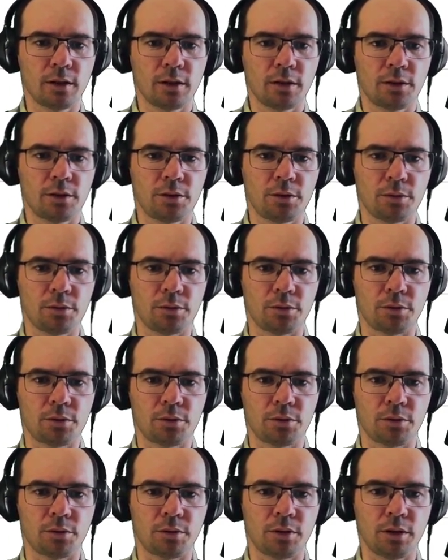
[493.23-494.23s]
to
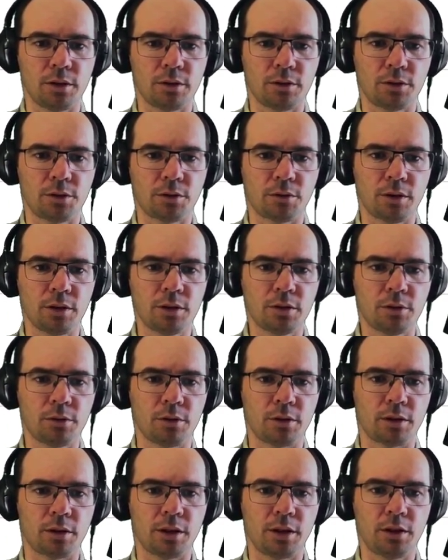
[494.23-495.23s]
this
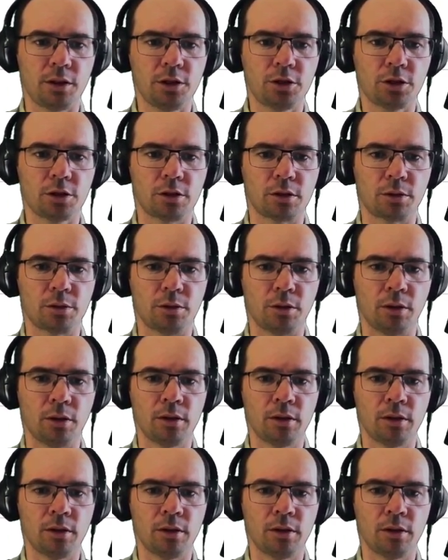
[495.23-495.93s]
call, the initial call,